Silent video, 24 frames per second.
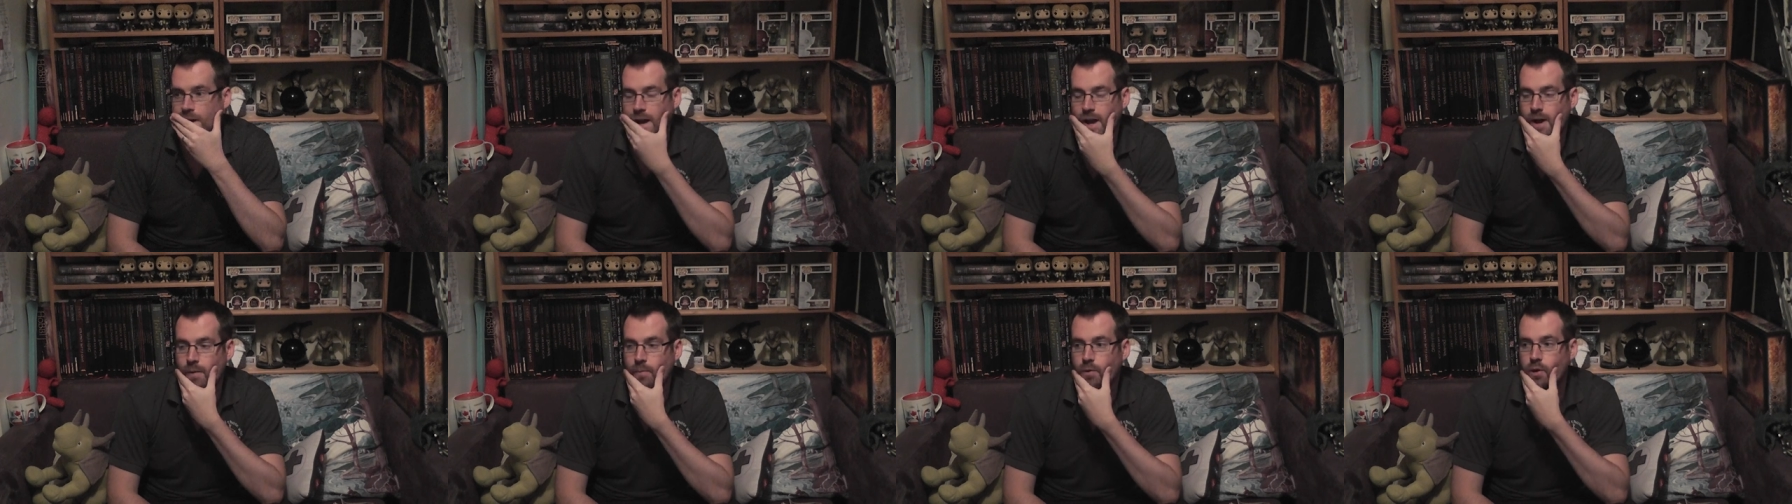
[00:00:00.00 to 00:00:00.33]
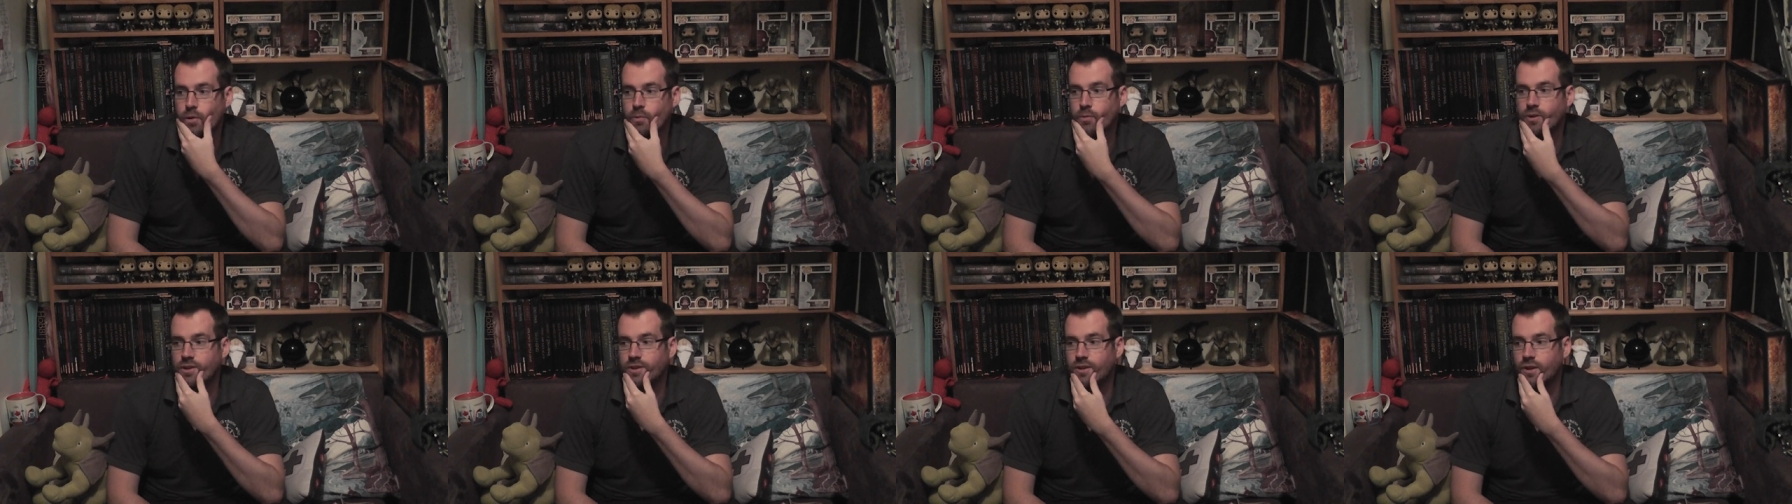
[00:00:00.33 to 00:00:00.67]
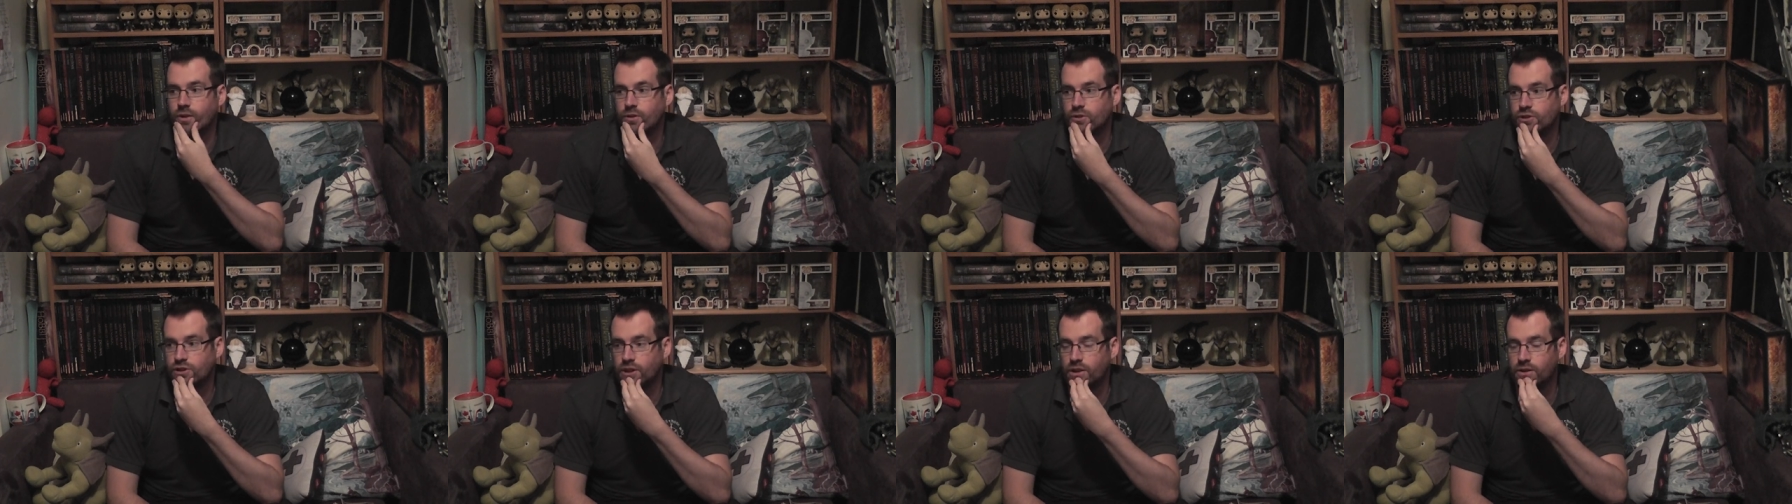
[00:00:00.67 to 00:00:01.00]
um, hobbits that
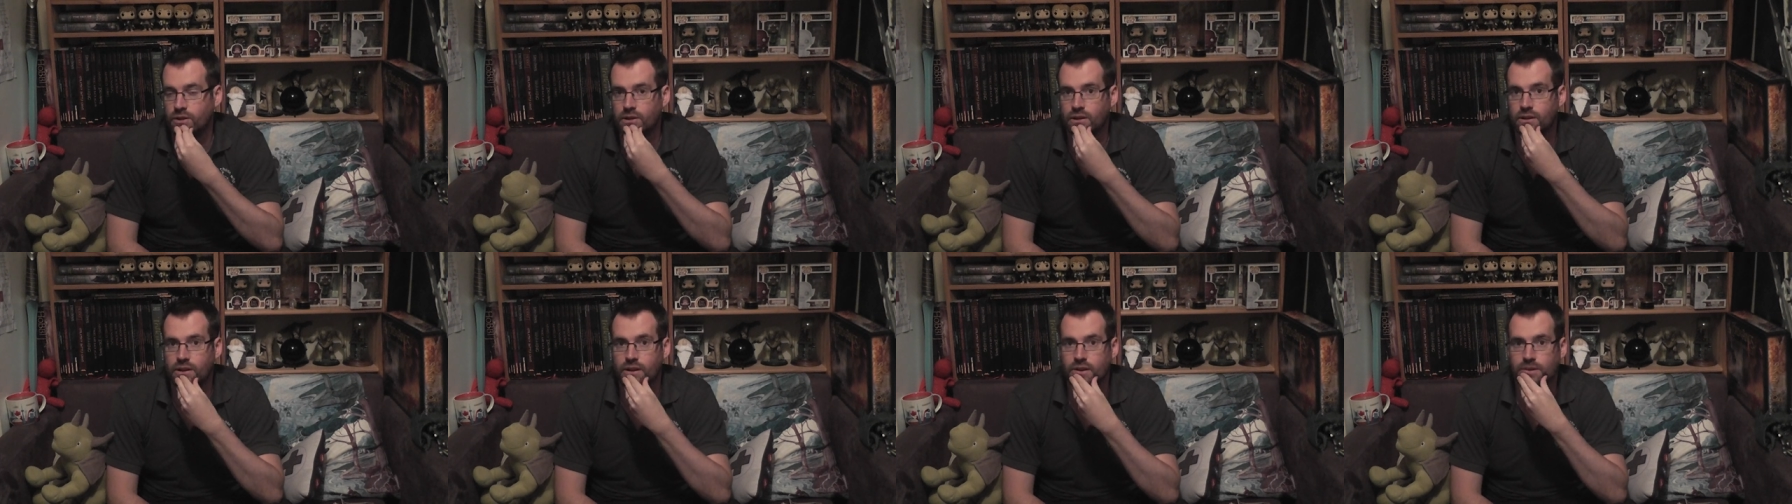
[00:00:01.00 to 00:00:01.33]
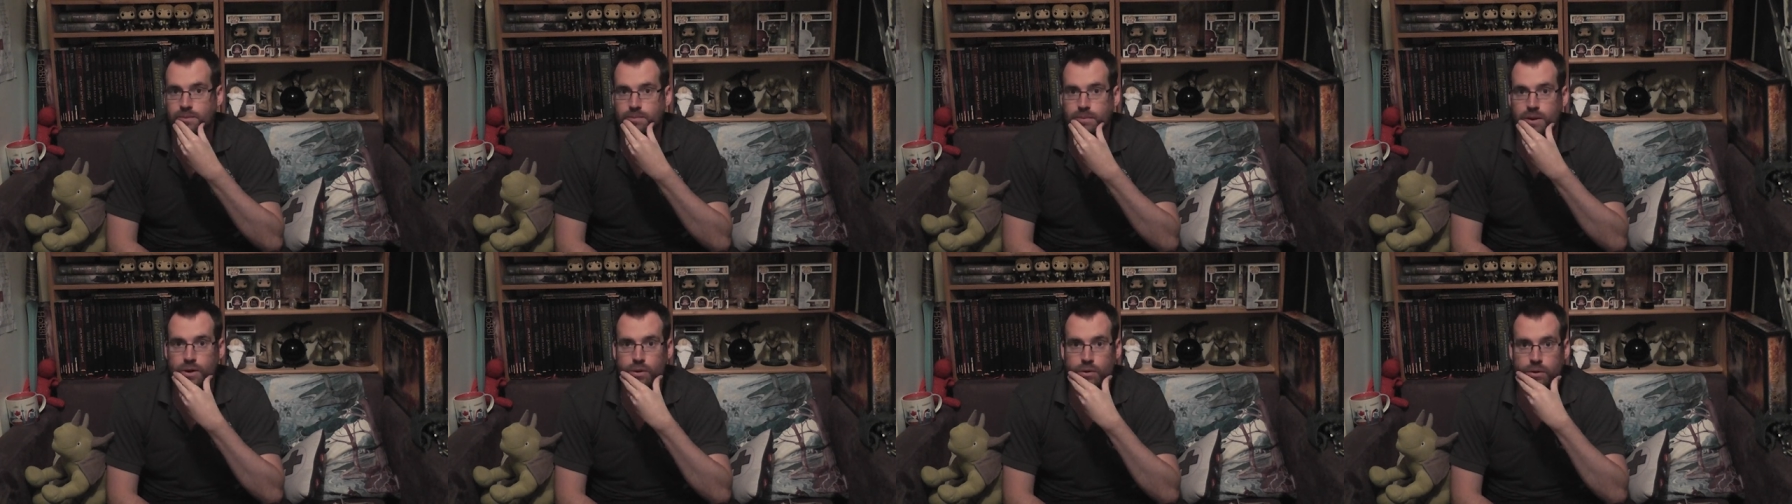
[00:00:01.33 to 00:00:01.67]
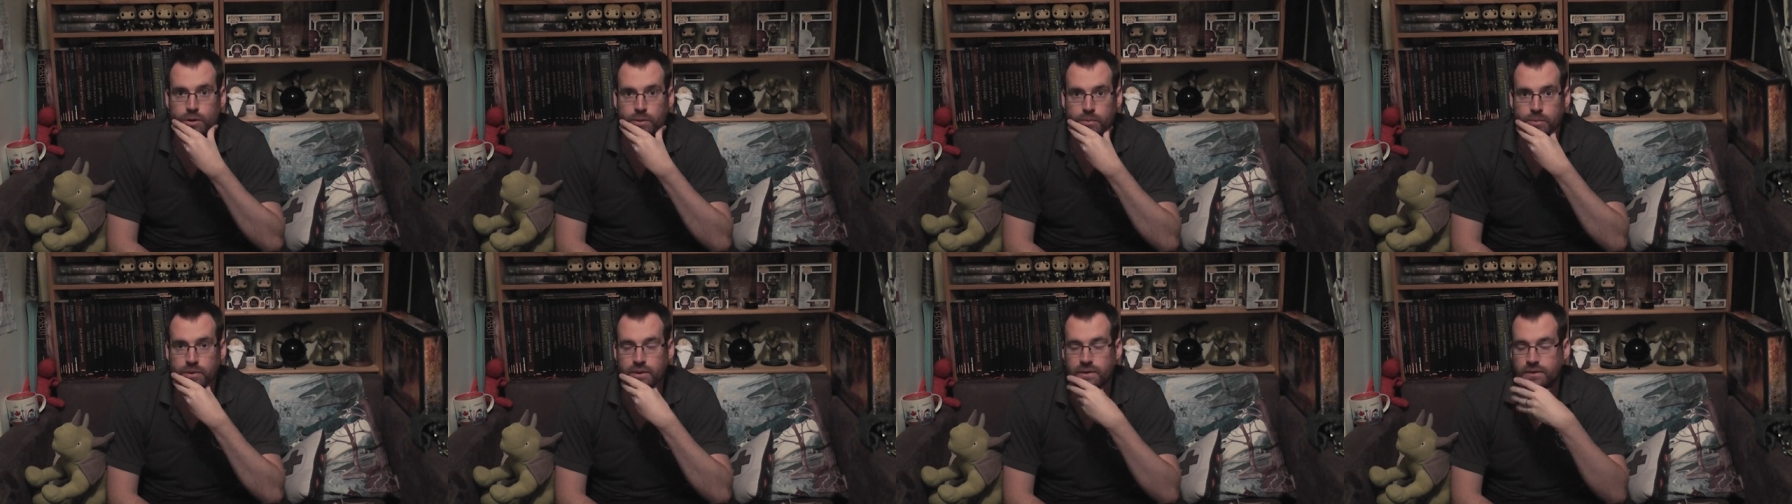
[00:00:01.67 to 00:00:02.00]
I'll show you, those metal
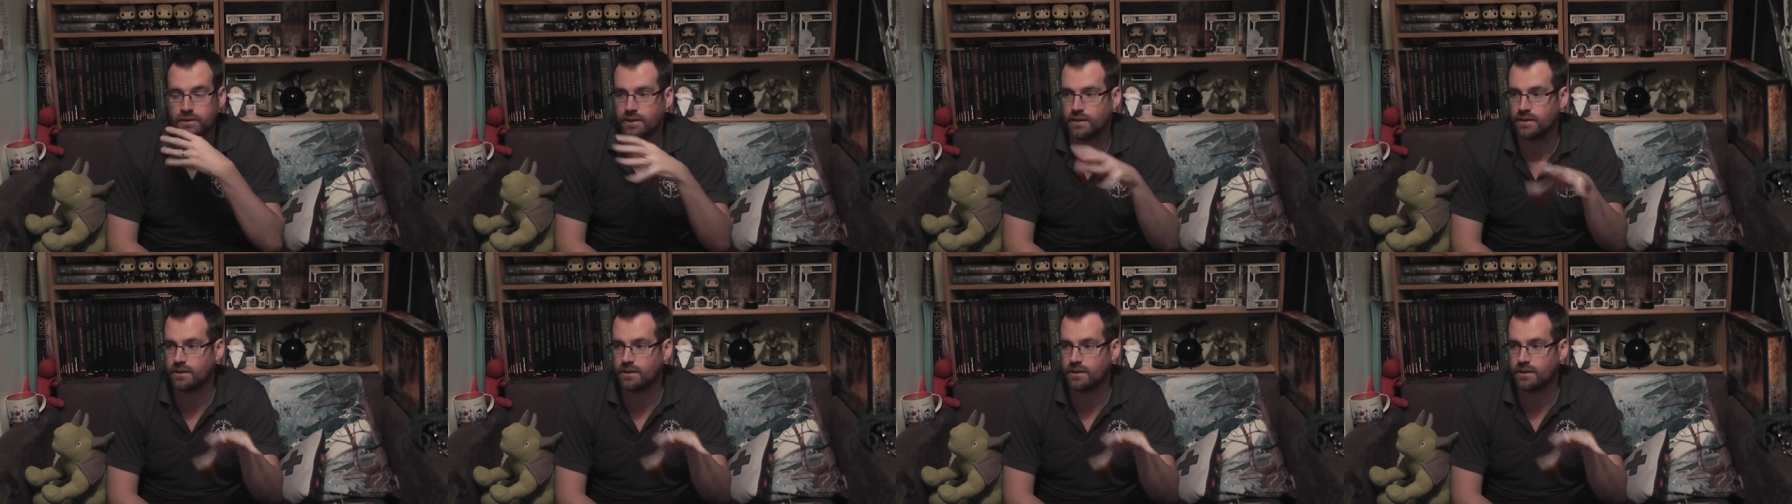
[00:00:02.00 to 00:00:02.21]
hobbits,